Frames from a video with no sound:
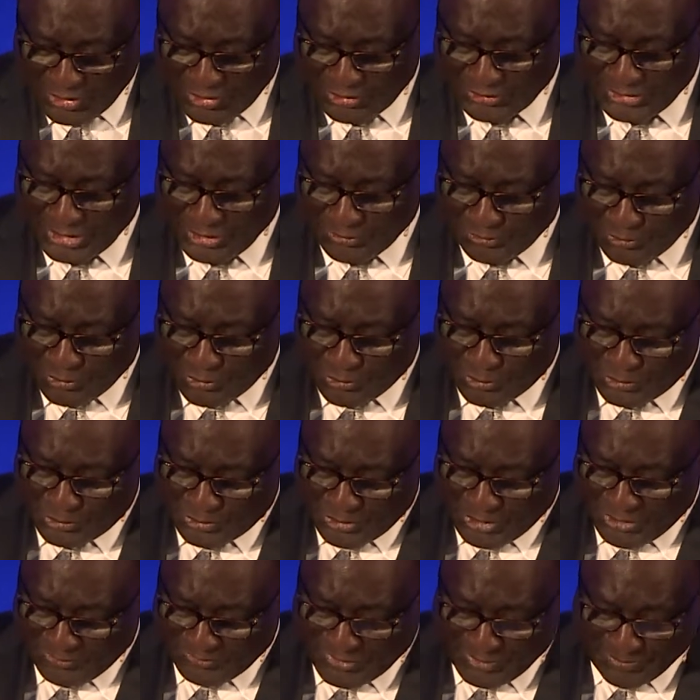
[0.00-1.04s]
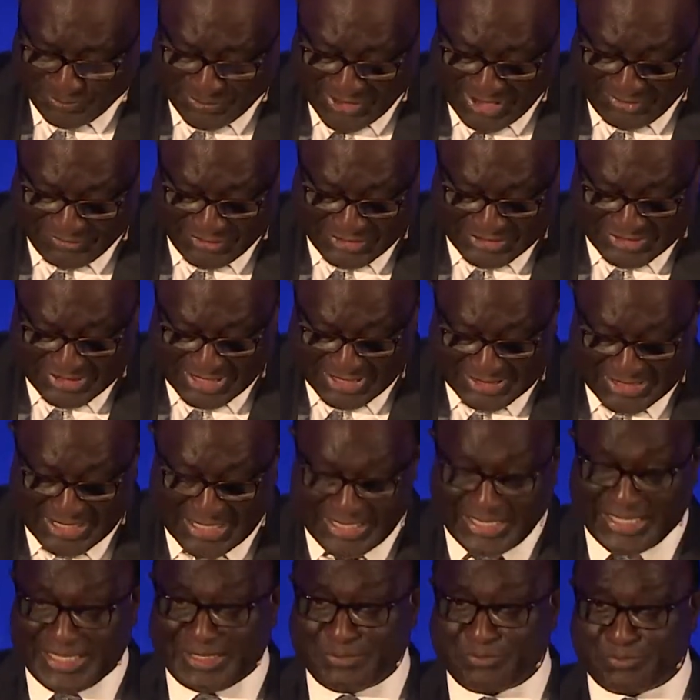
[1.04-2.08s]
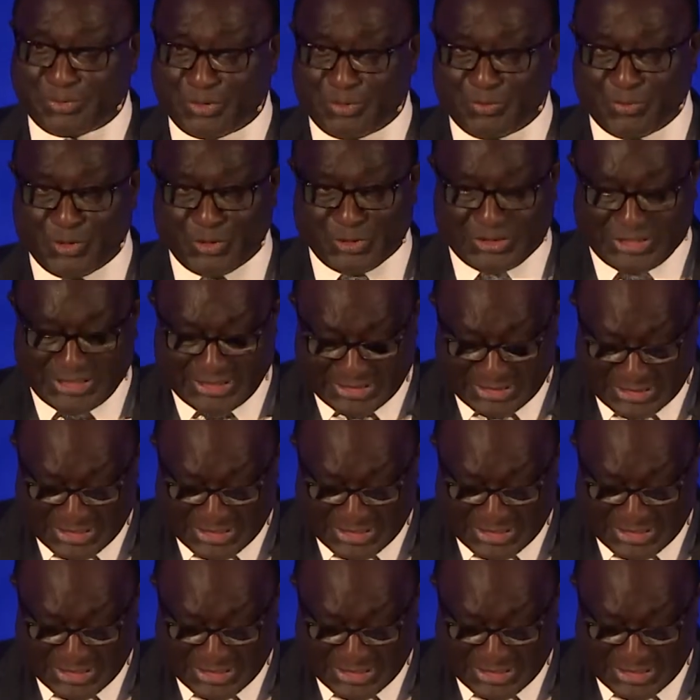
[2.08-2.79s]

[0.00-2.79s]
on the role of the private sector in promoting